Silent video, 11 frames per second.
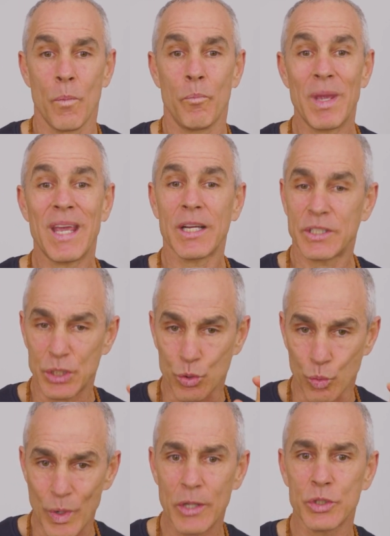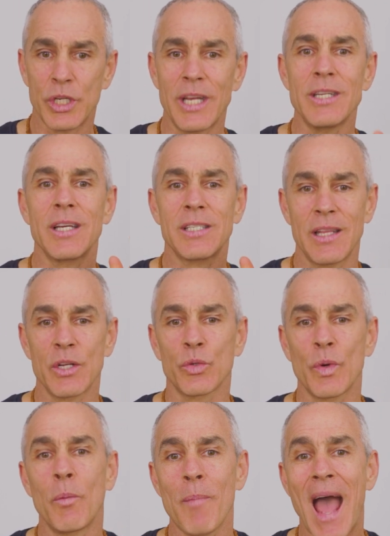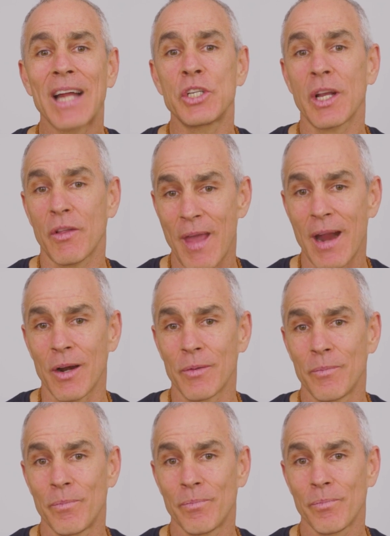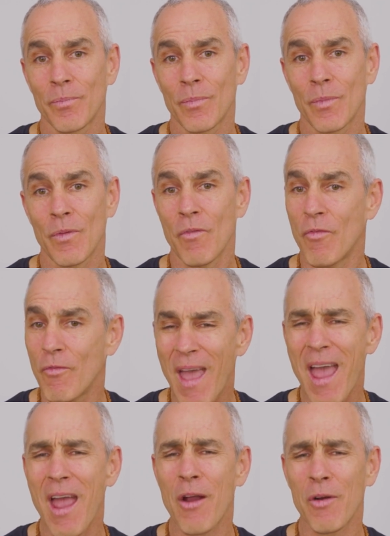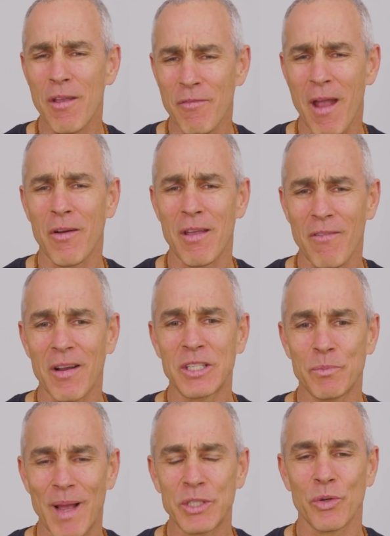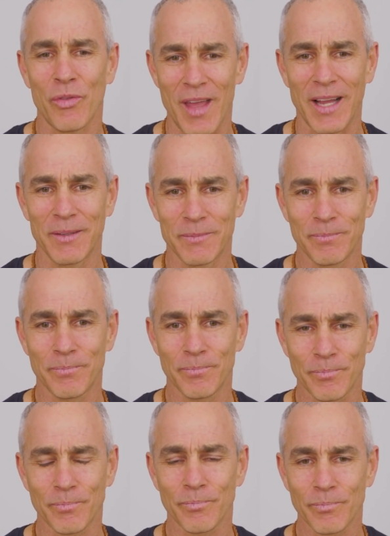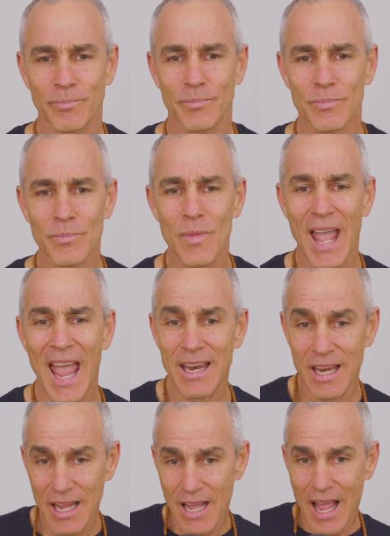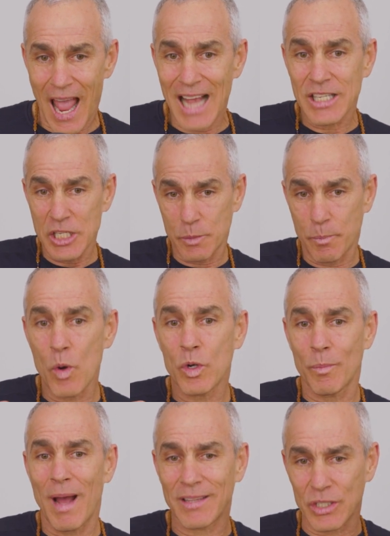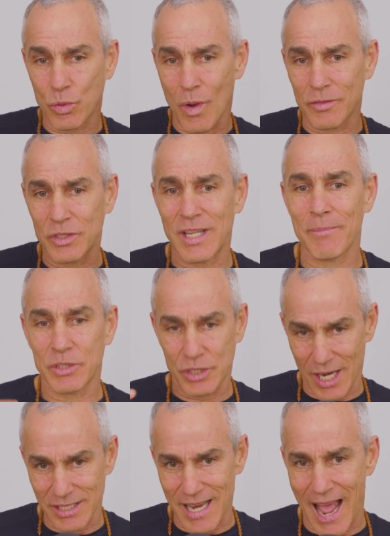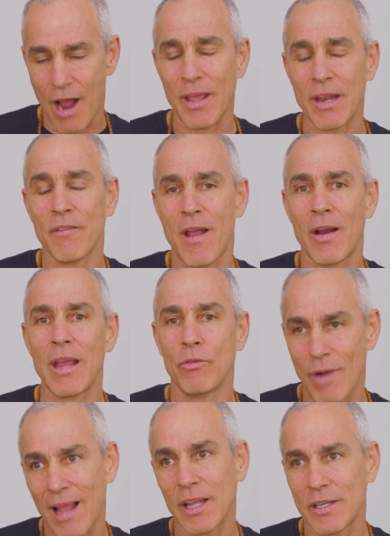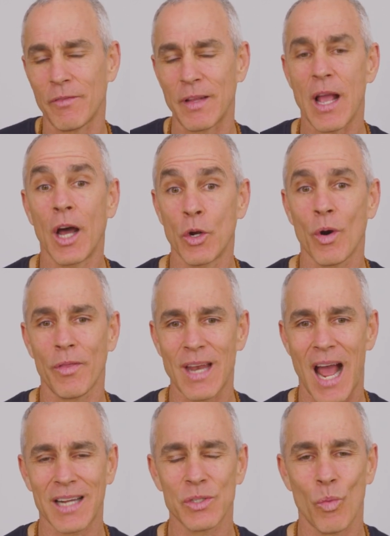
Because there's real genius and there's real magic there. Very, very, very special thing. And as I spoke about the 12 steps just now in a very relatively unorthodox